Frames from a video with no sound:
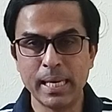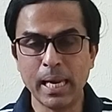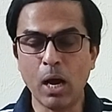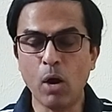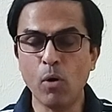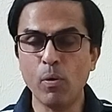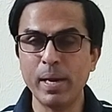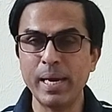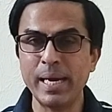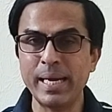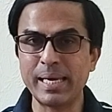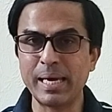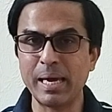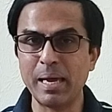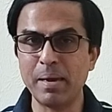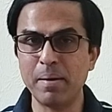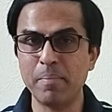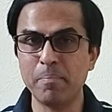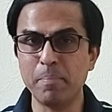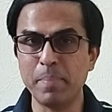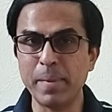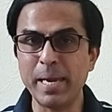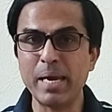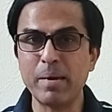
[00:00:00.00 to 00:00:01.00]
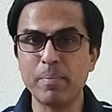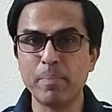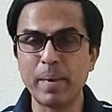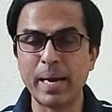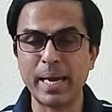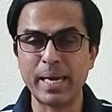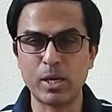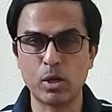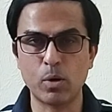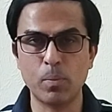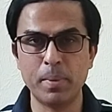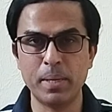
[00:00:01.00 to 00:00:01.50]
now it can make
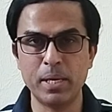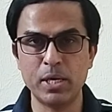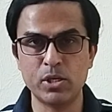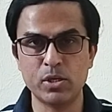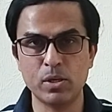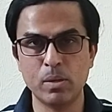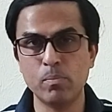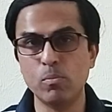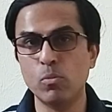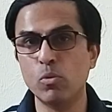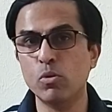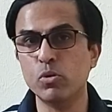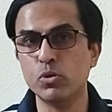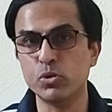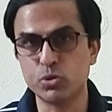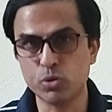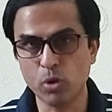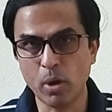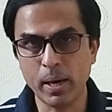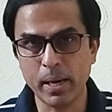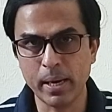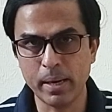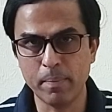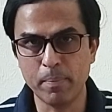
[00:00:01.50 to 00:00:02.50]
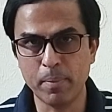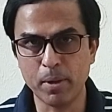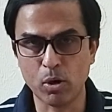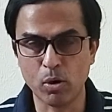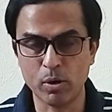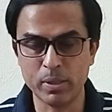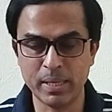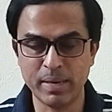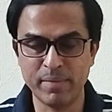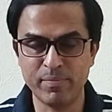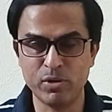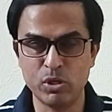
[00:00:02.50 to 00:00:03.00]
my recommendation more solid
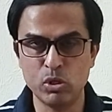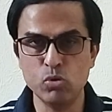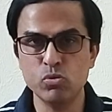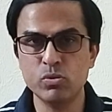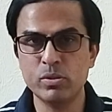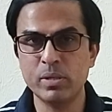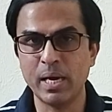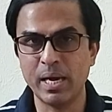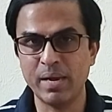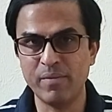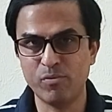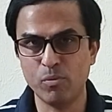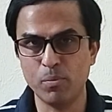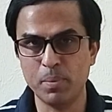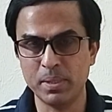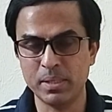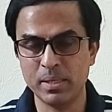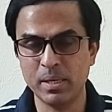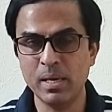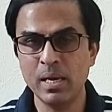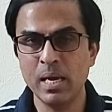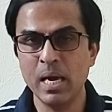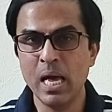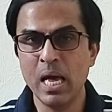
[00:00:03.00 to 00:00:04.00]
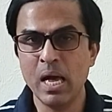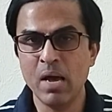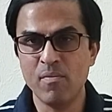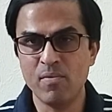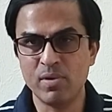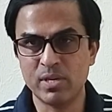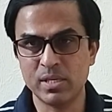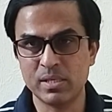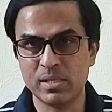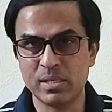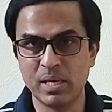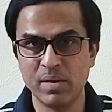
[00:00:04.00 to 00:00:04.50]
because I have used the information
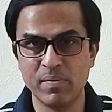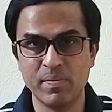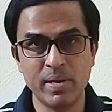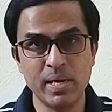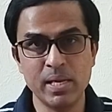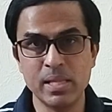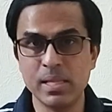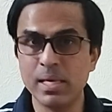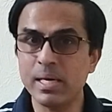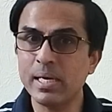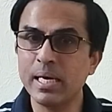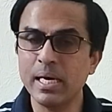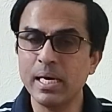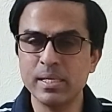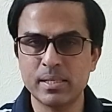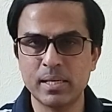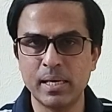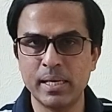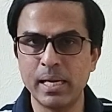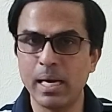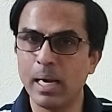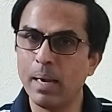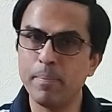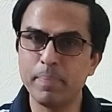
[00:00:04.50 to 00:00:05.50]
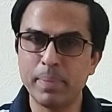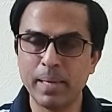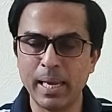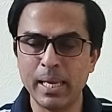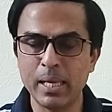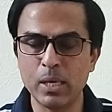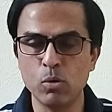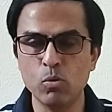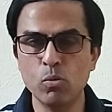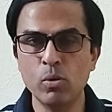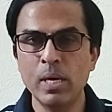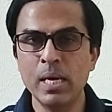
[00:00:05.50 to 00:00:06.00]
which is given in the case study, and I'm
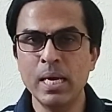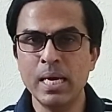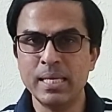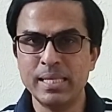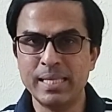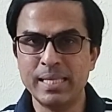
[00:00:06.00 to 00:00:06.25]
telling you